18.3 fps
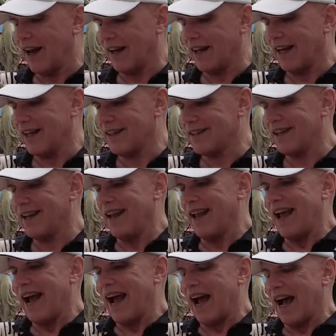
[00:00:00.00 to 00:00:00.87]
and that,
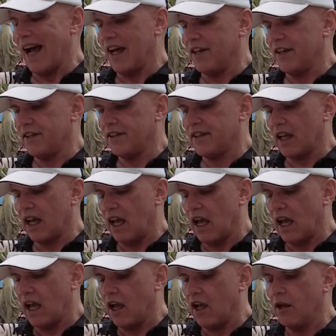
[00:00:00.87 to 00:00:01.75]

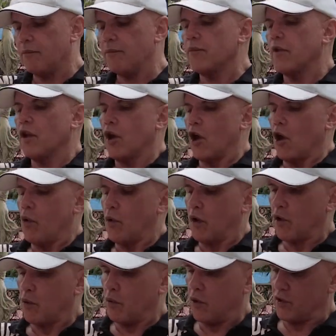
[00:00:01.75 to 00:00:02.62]
and
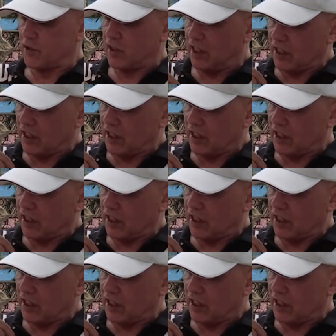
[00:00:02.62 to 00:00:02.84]
what it was,